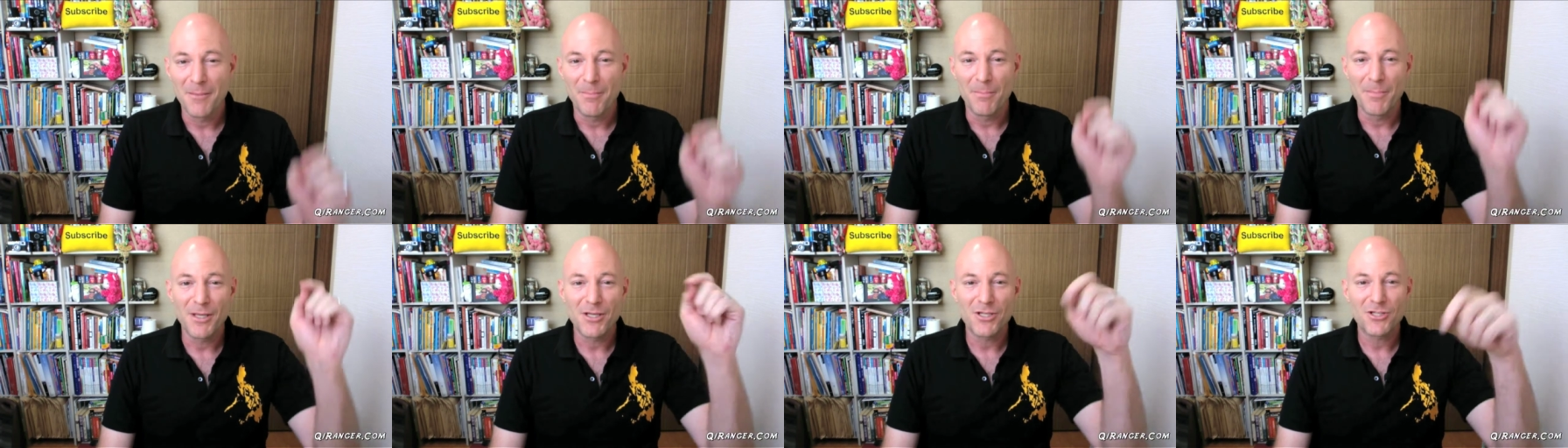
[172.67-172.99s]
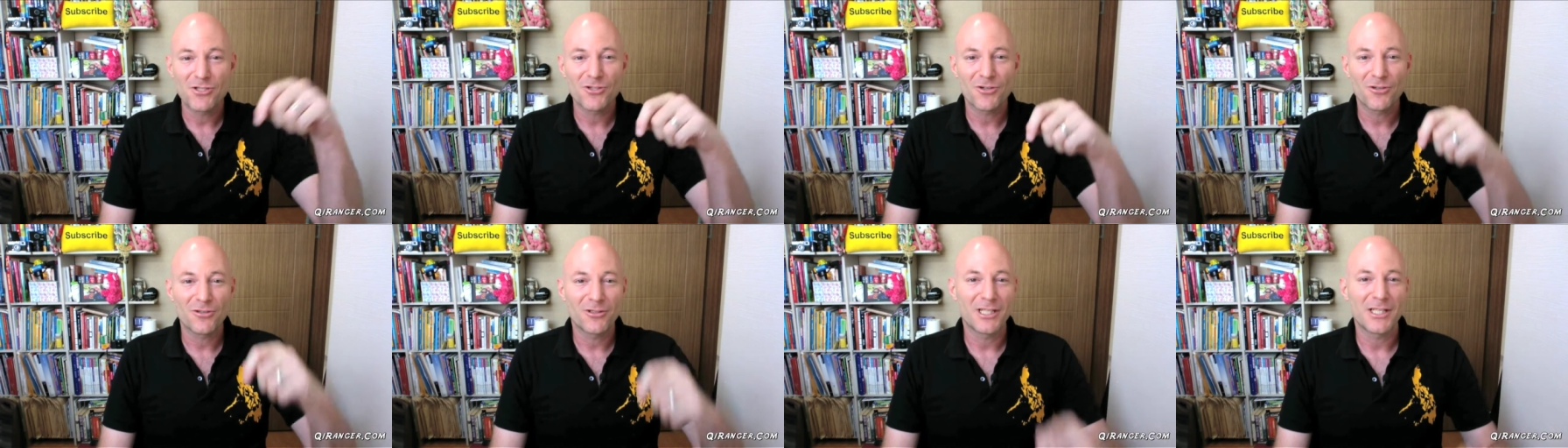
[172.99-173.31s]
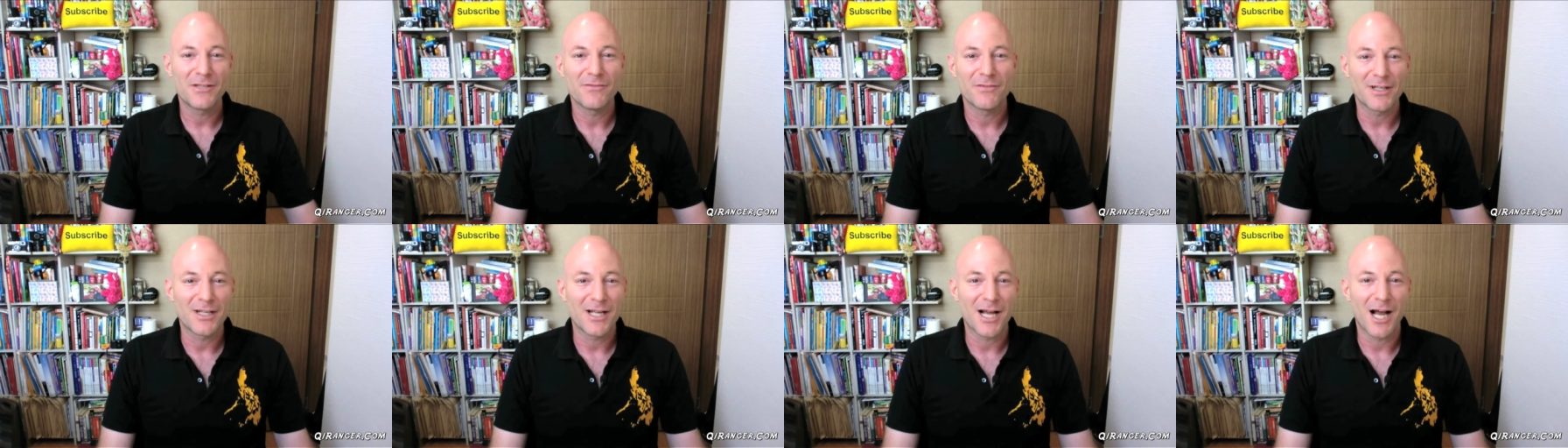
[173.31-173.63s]
Be sure to
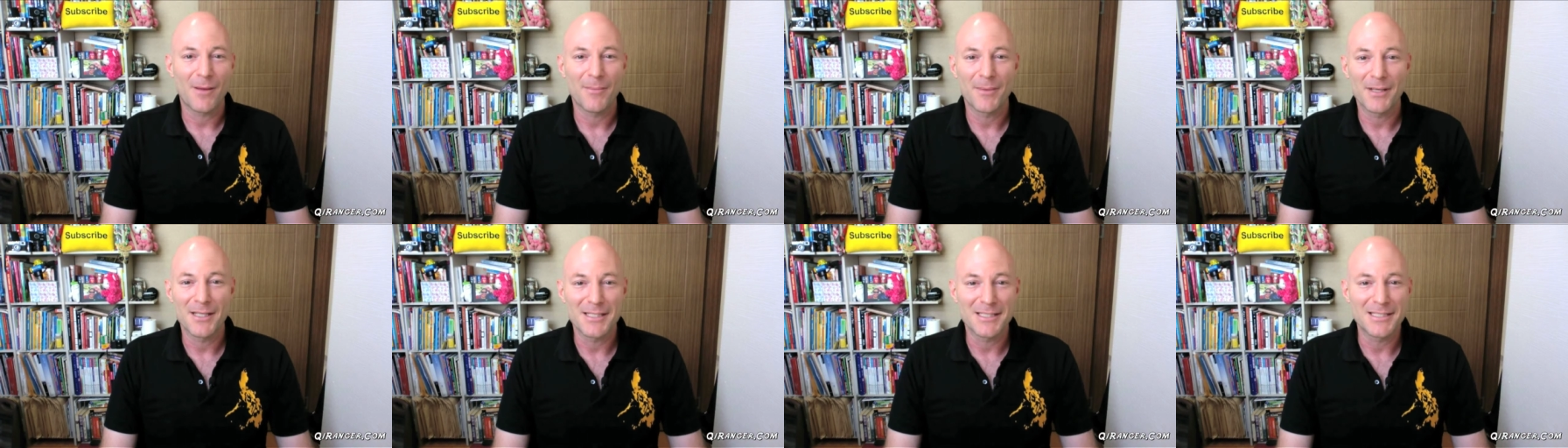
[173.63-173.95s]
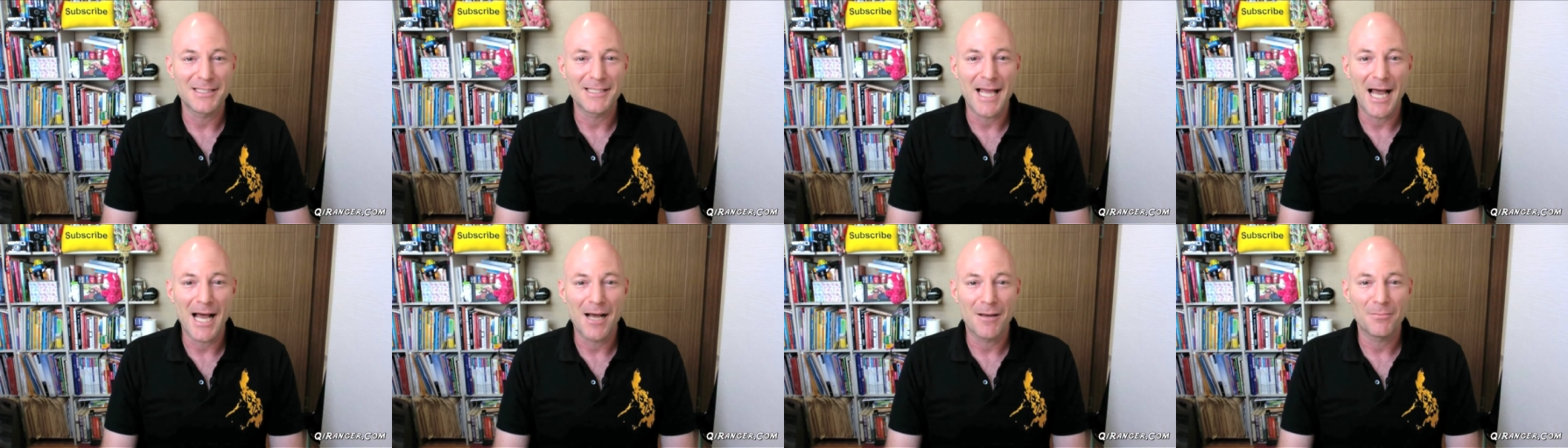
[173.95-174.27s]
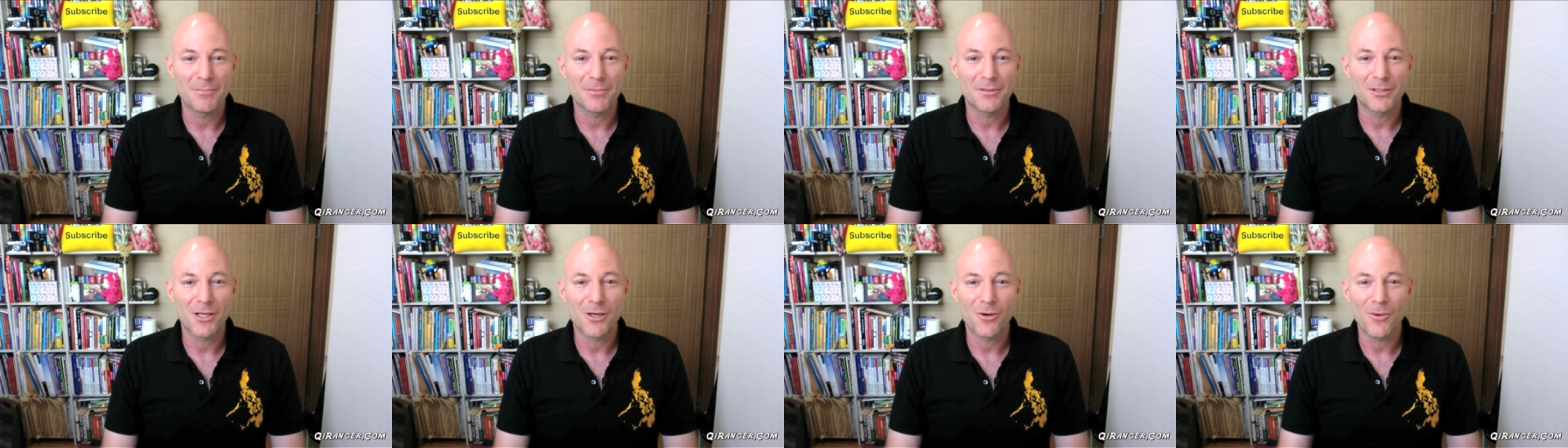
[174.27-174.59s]
leave a comment
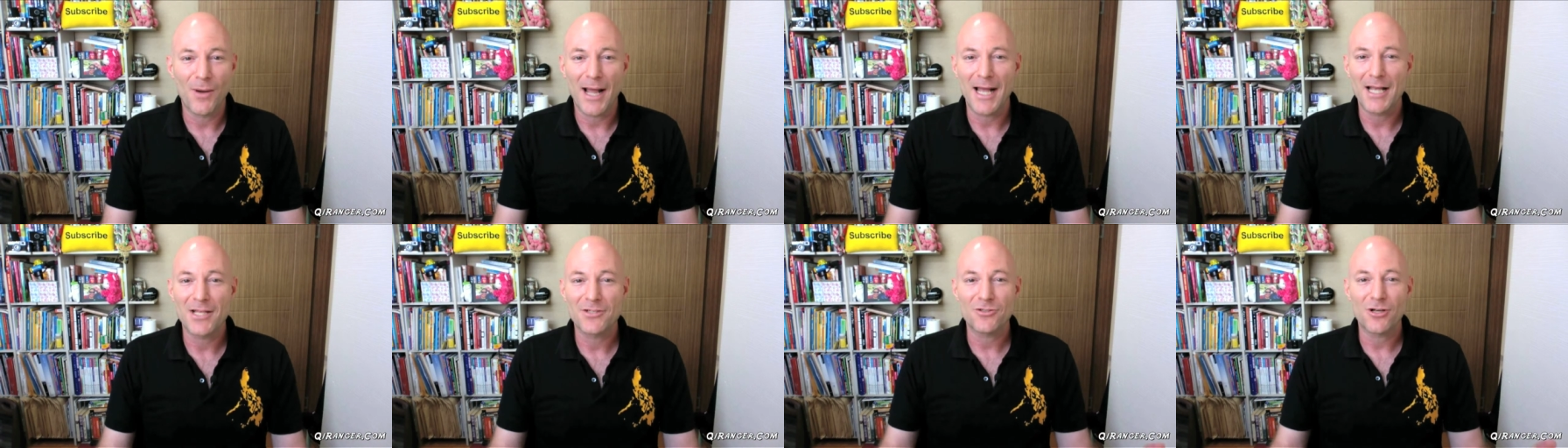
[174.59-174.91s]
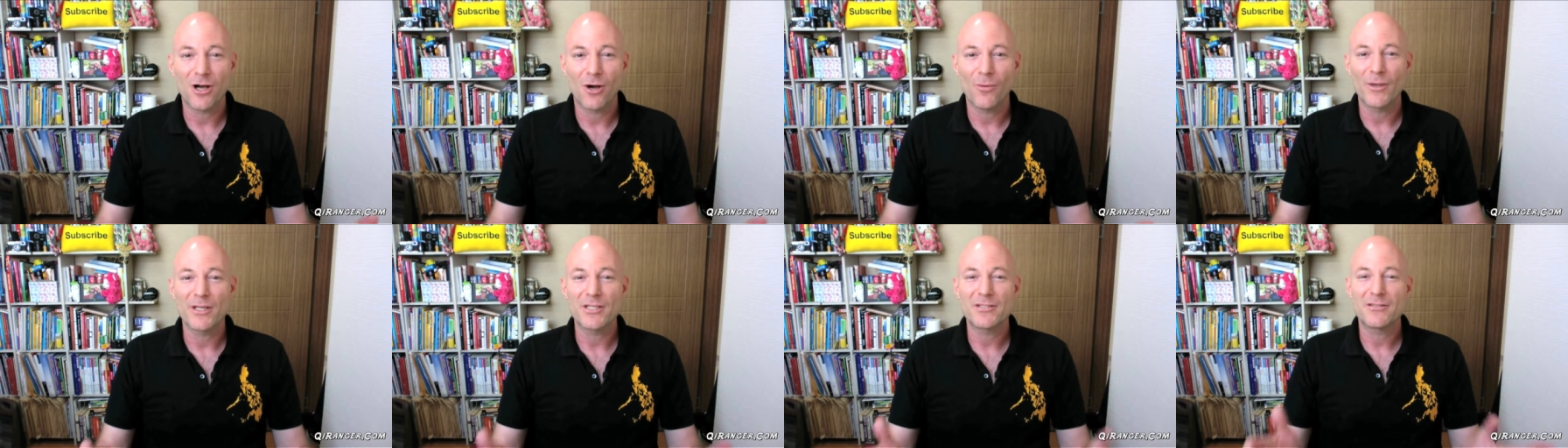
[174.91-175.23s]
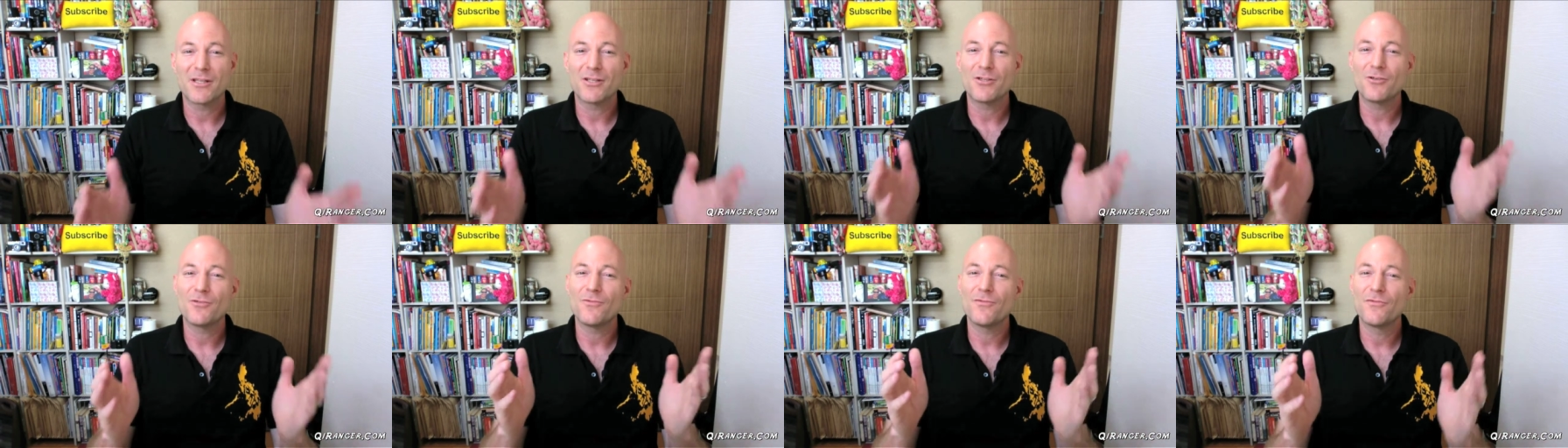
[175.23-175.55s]
down below. As always,
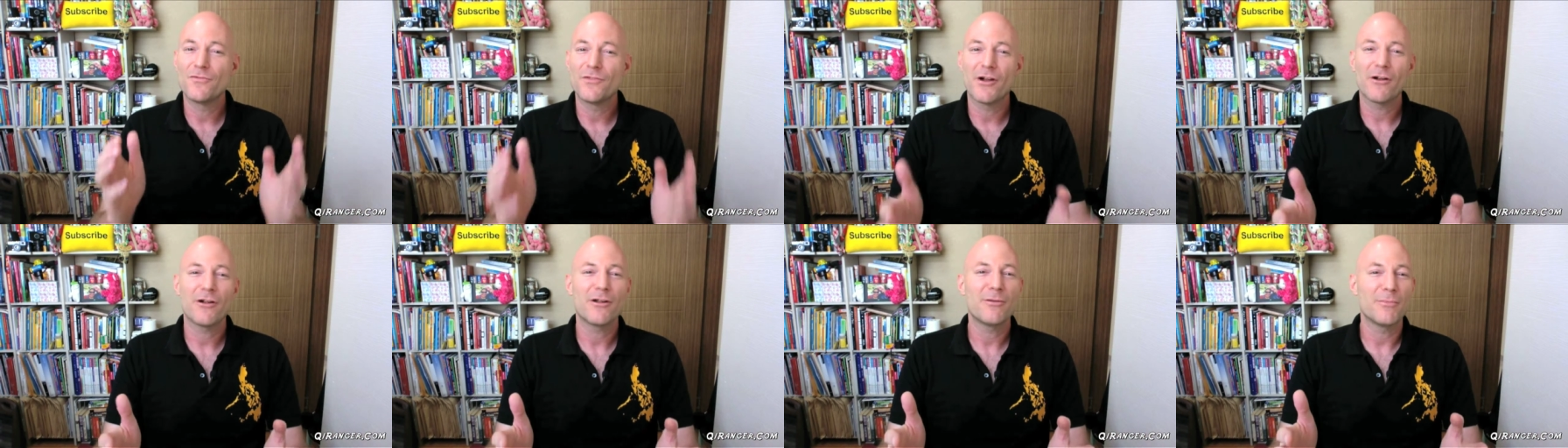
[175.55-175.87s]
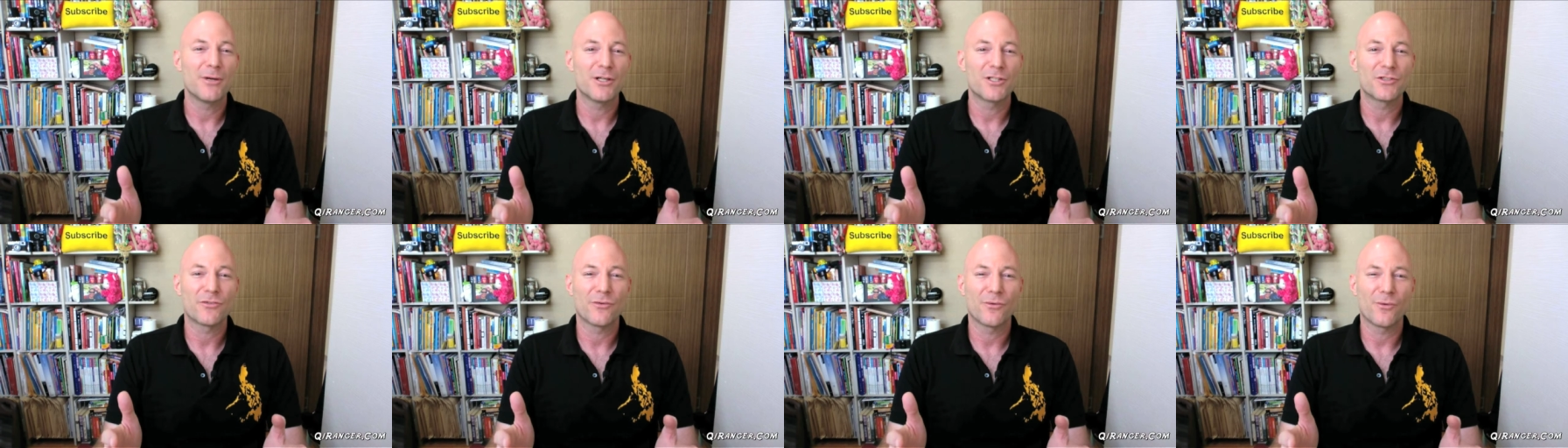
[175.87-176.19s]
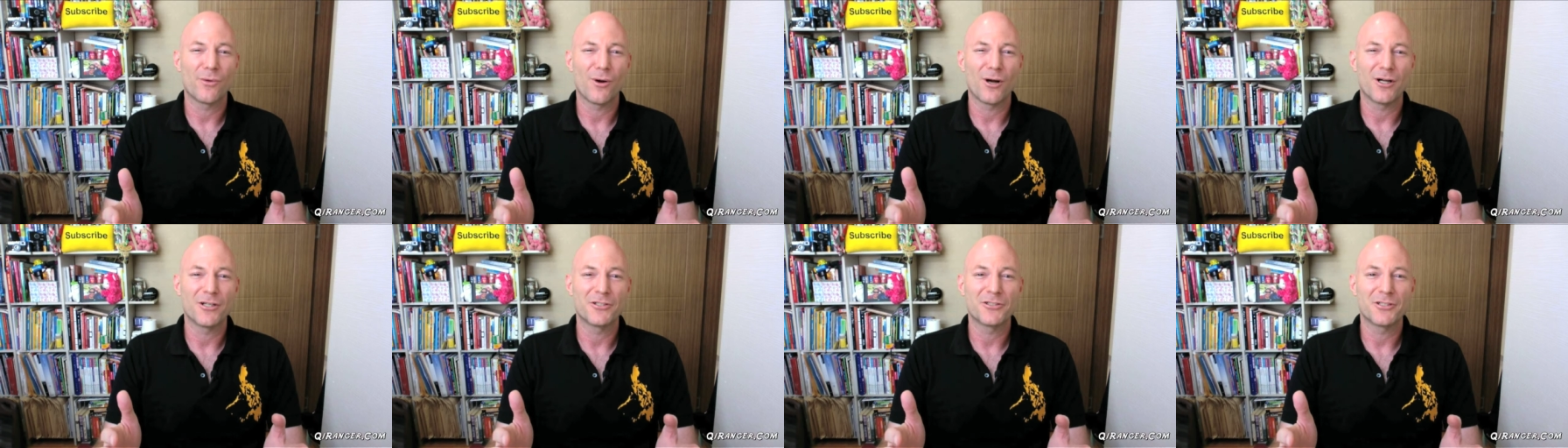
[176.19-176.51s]
thank you very much
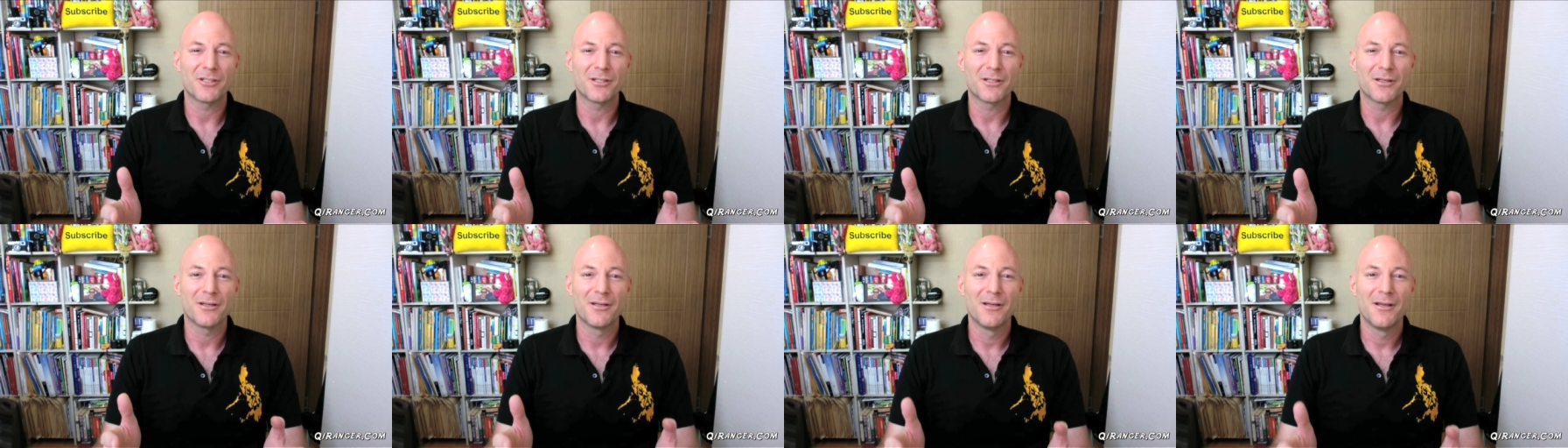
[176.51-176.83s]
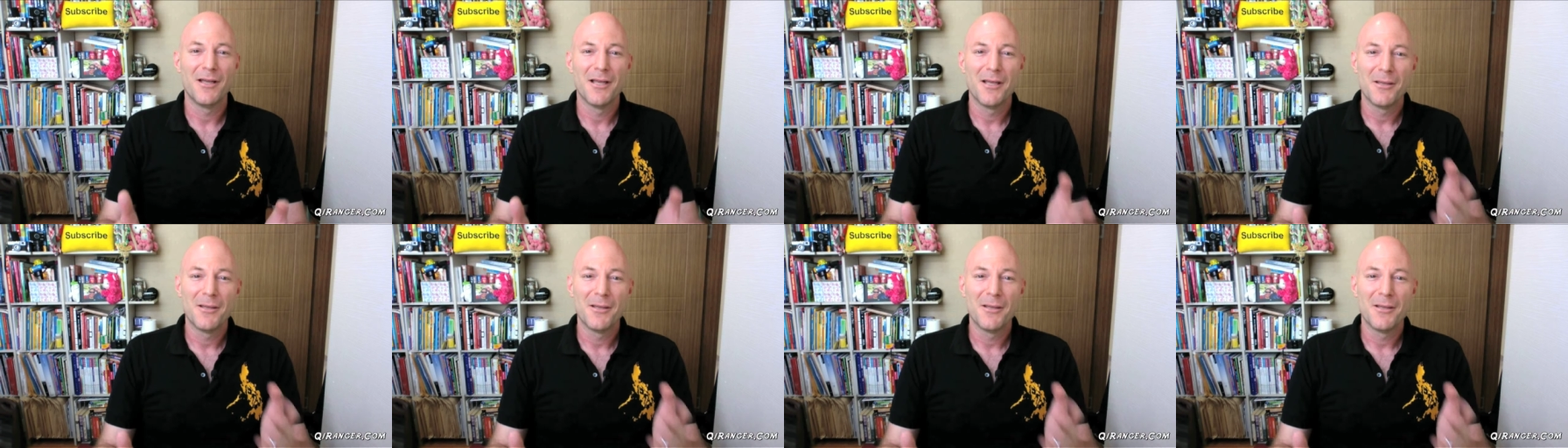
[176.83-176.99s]
for watching.